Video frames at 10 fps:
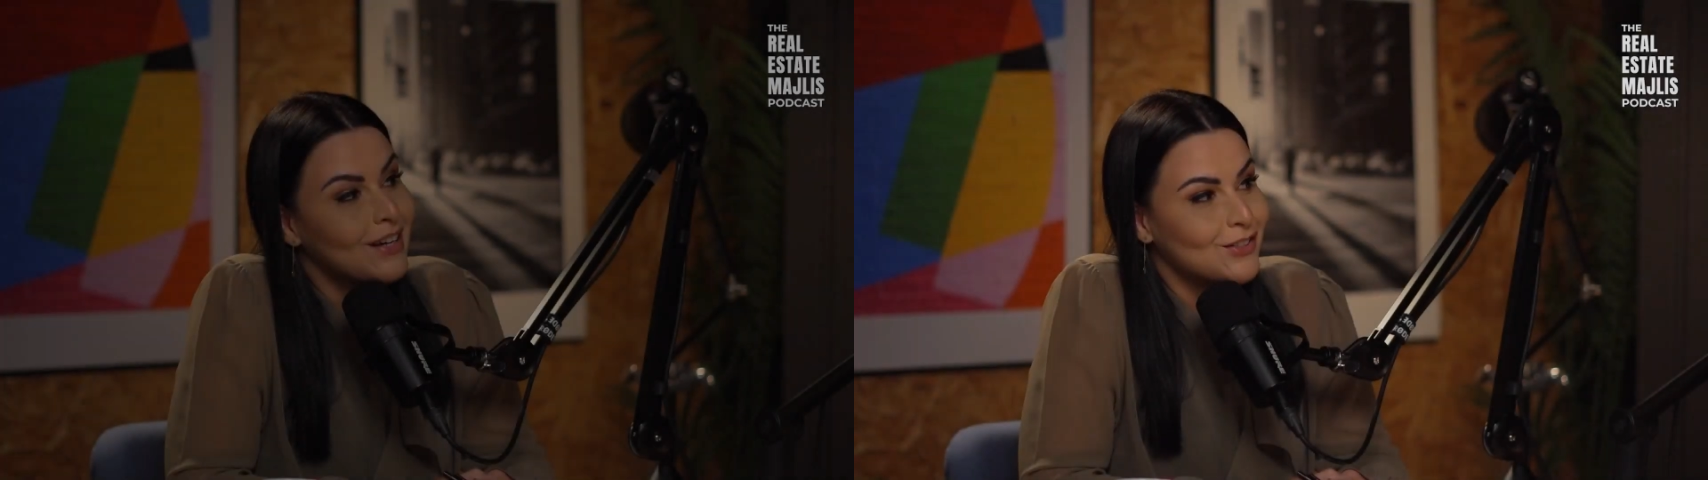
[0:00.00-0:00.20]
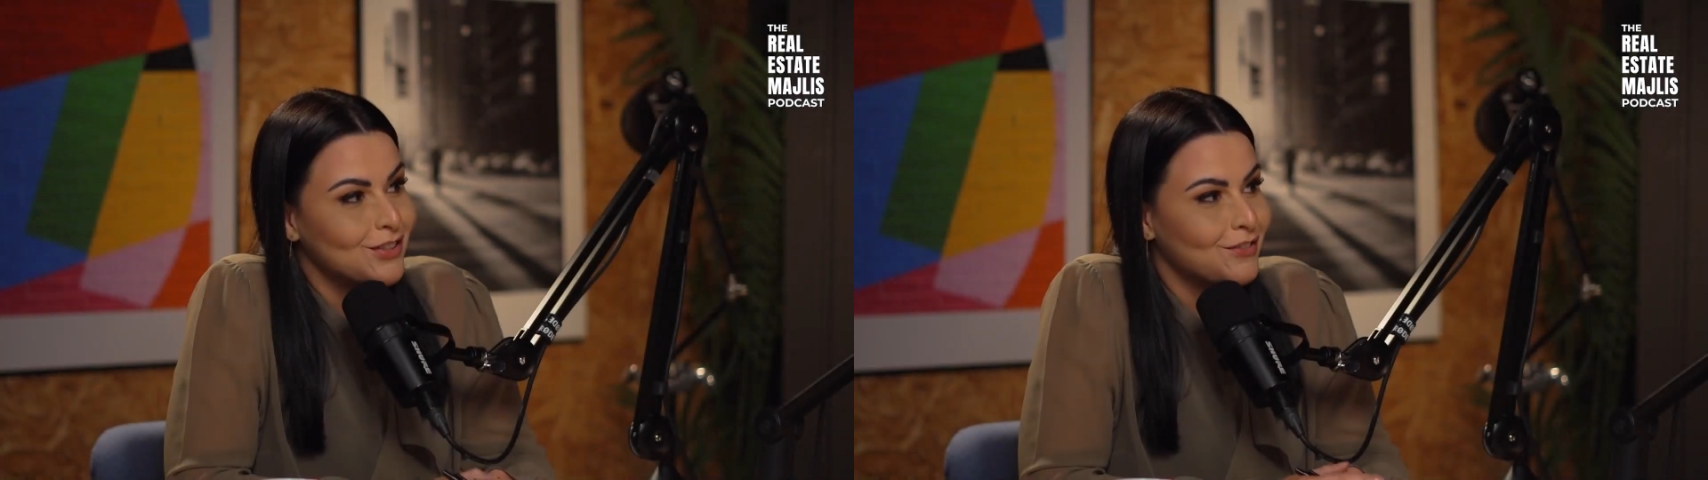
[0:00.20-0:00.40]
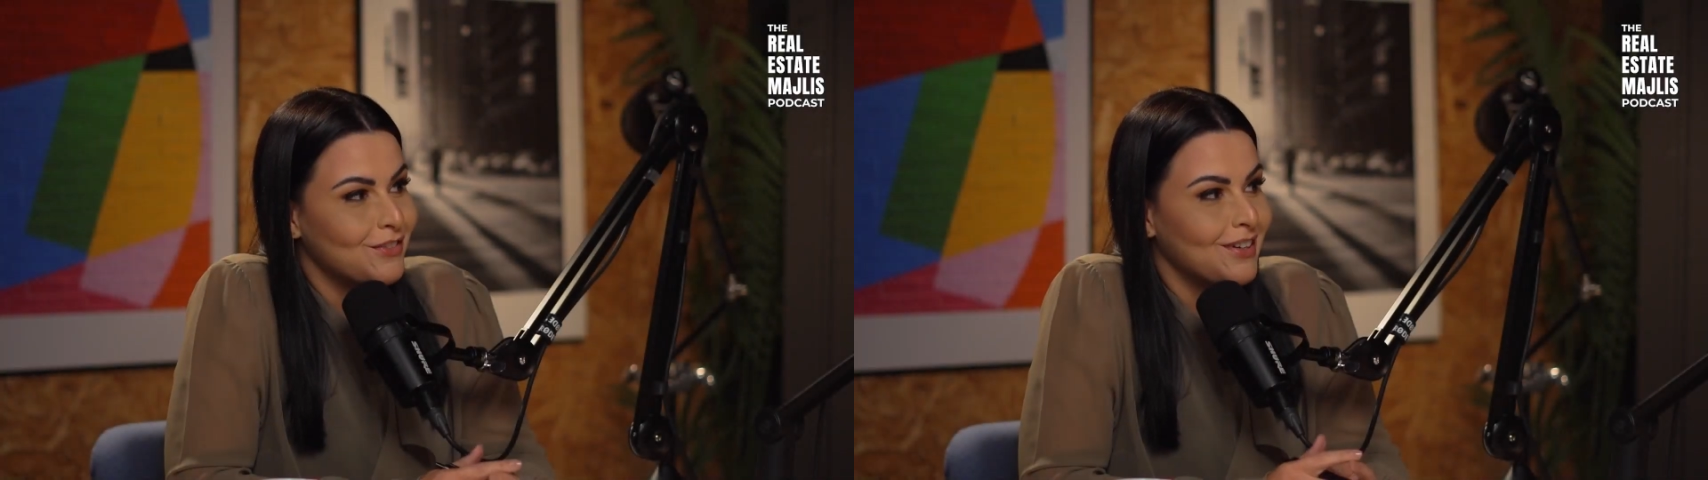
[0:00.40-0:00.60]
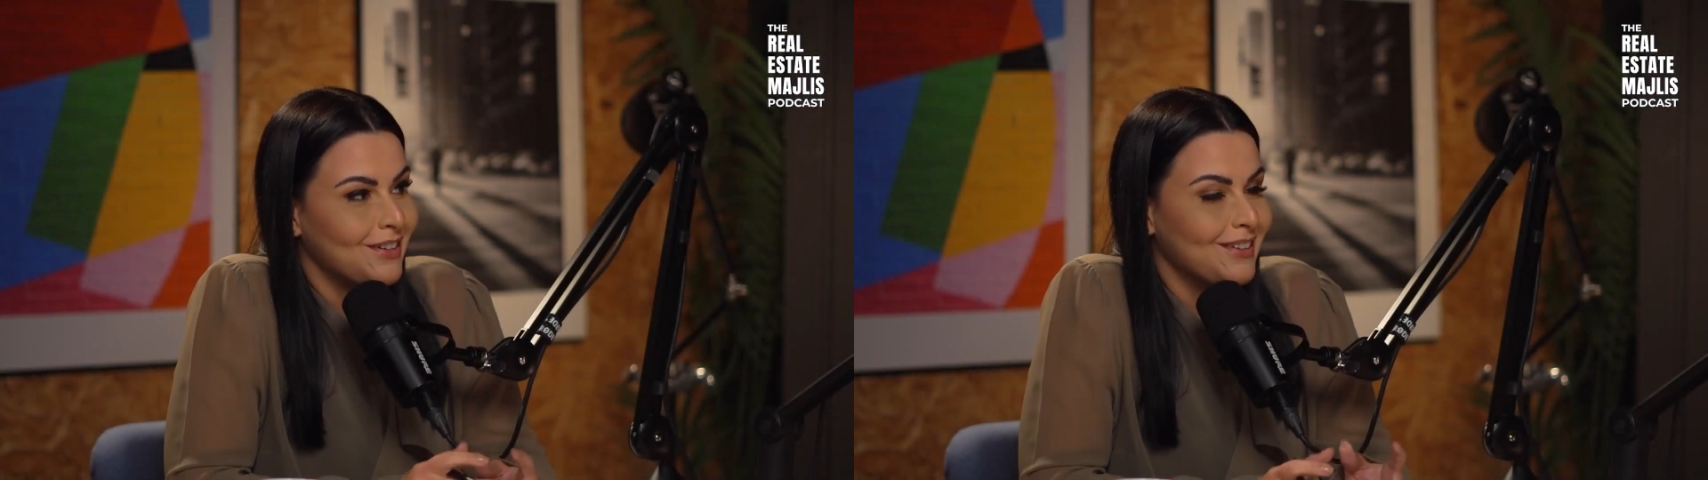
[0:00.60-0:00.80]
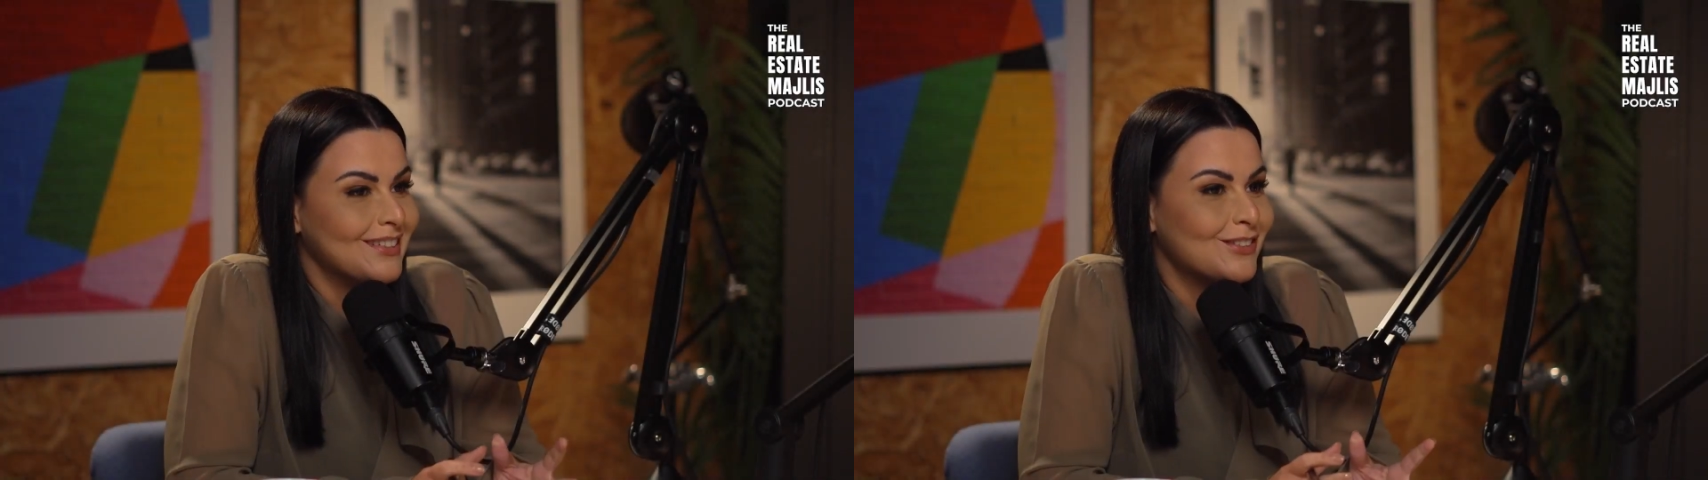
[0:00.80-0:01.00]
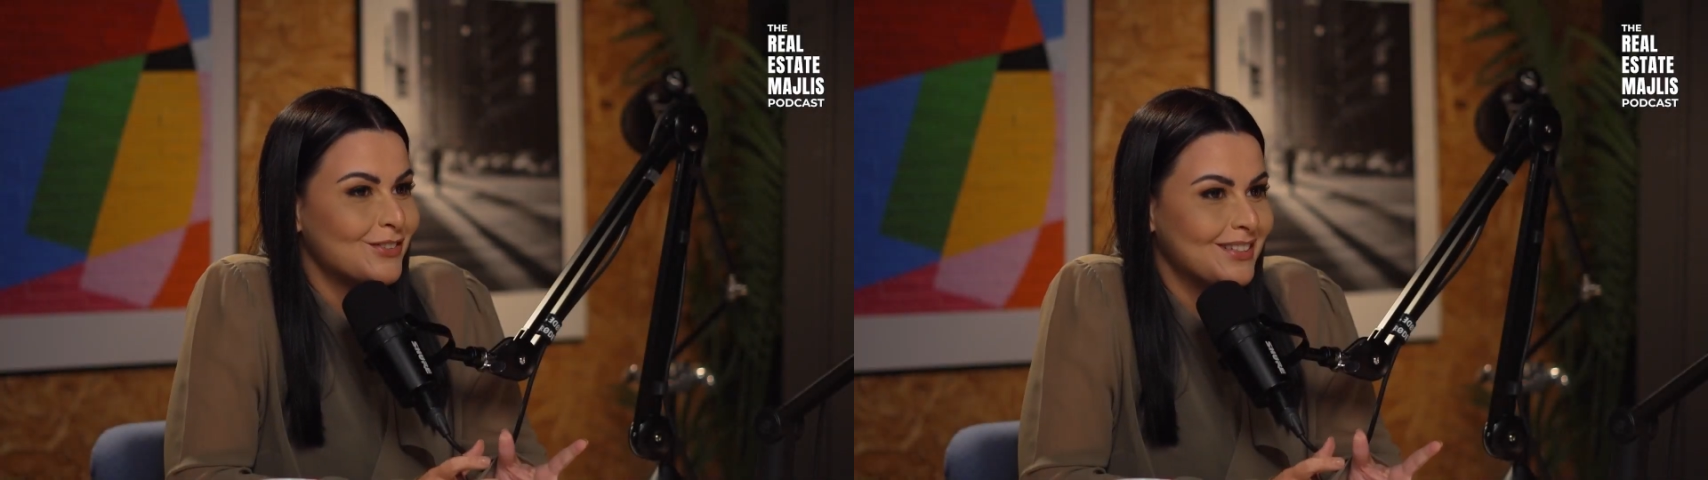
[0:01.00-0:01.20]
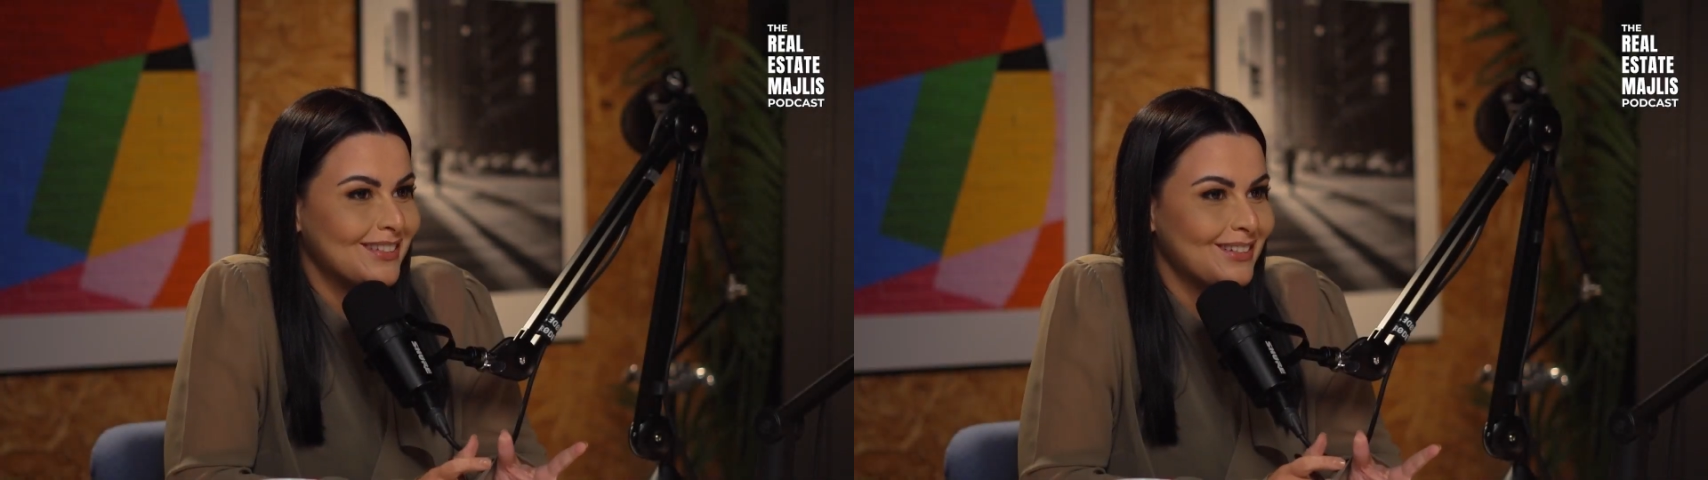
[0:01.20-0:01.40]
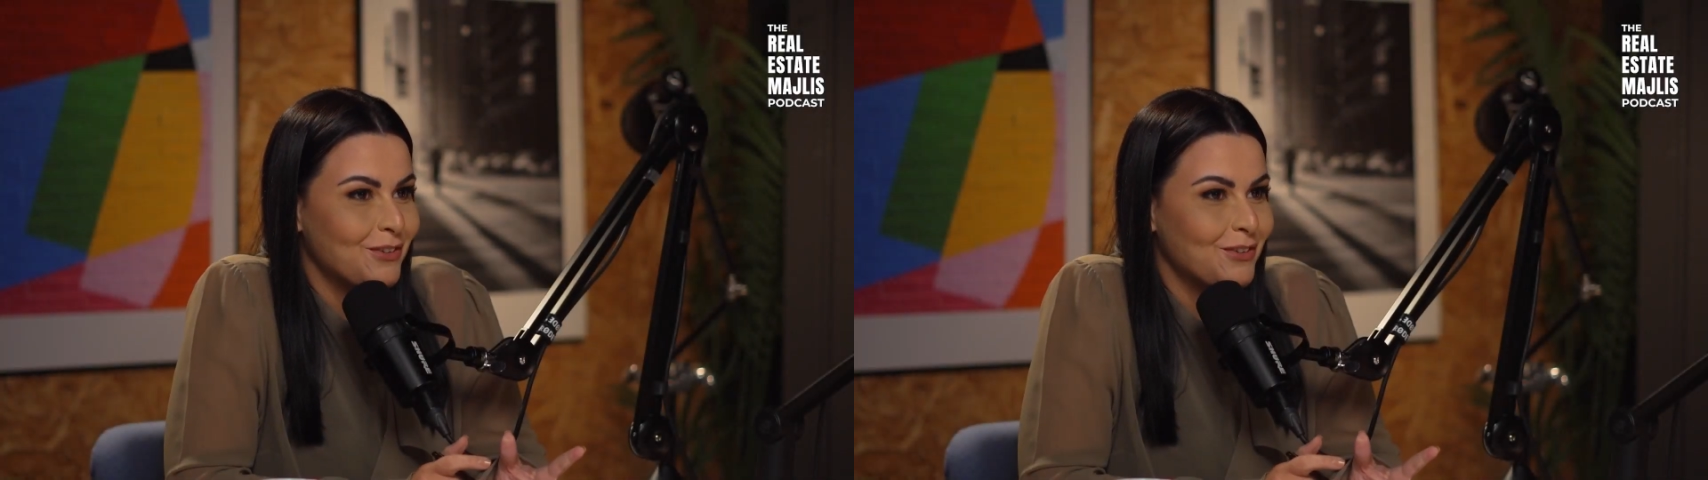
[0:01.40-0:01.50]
actually an interesting